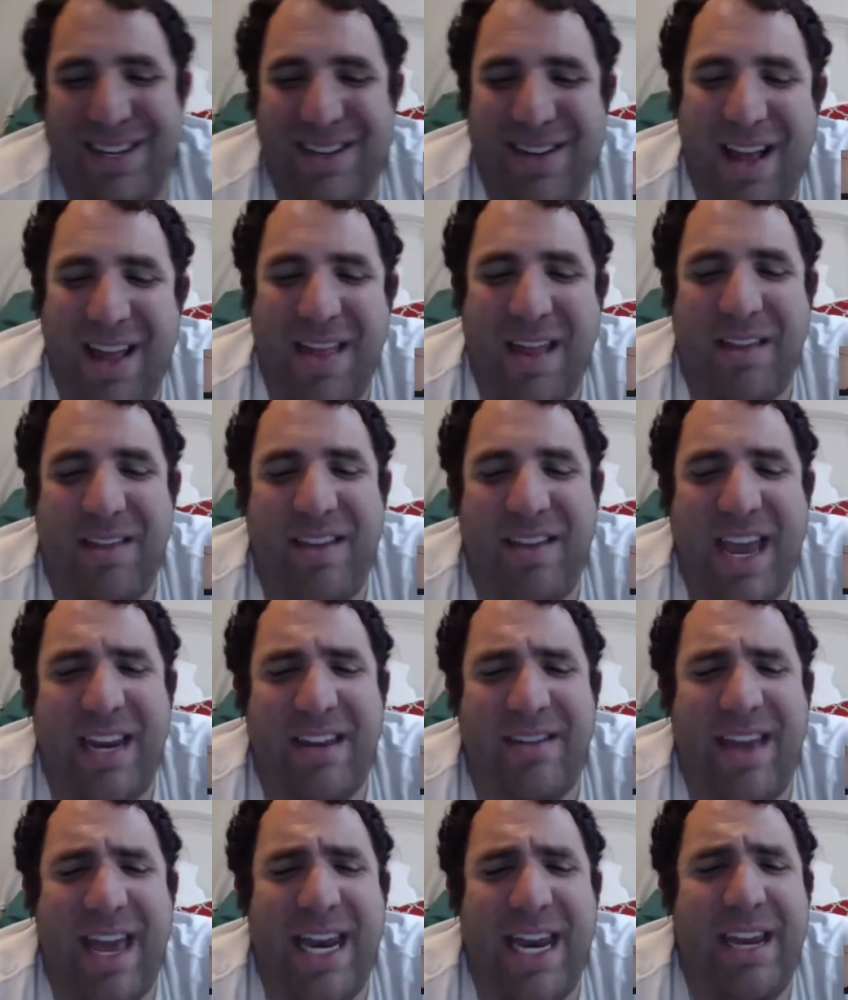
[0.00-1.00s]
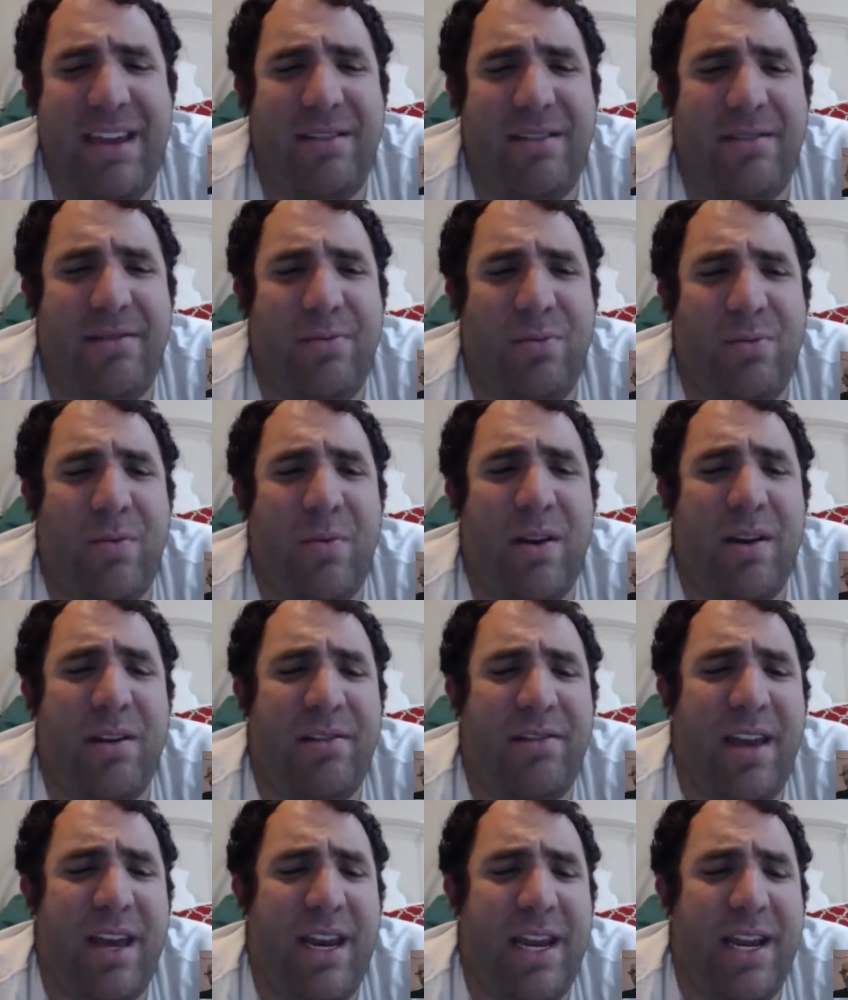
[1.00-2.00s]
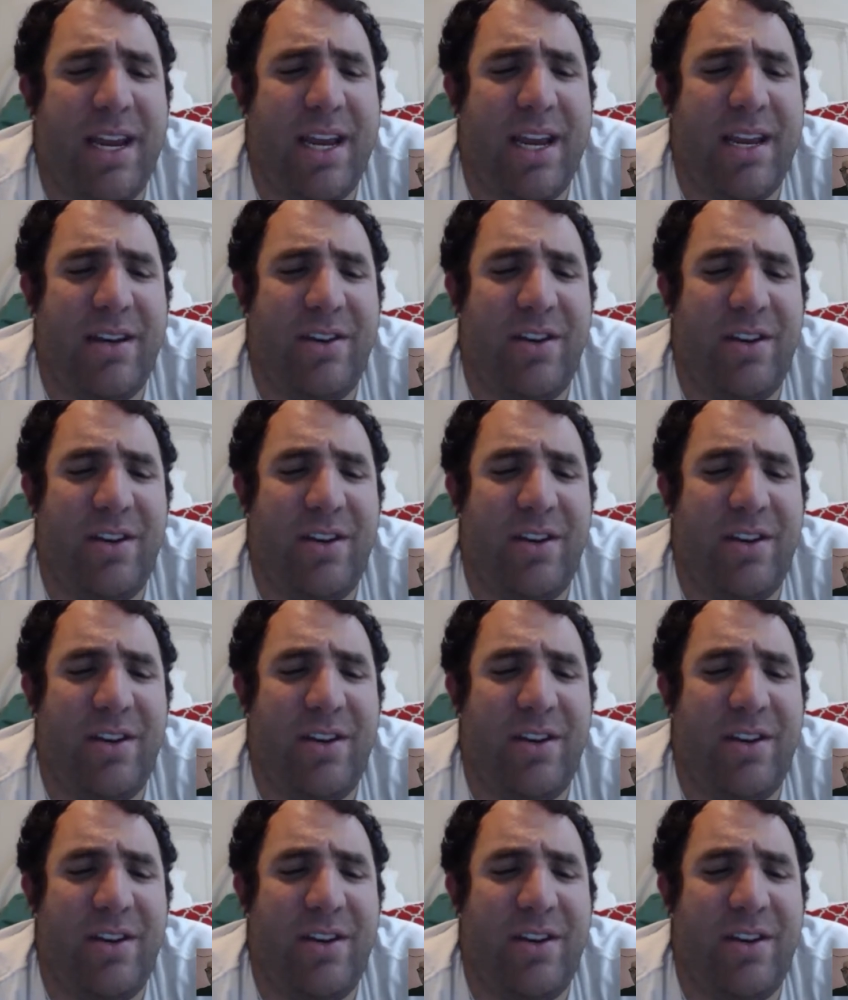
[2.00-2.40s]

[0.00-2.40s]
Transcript: And then Sadie's what is Sadie again?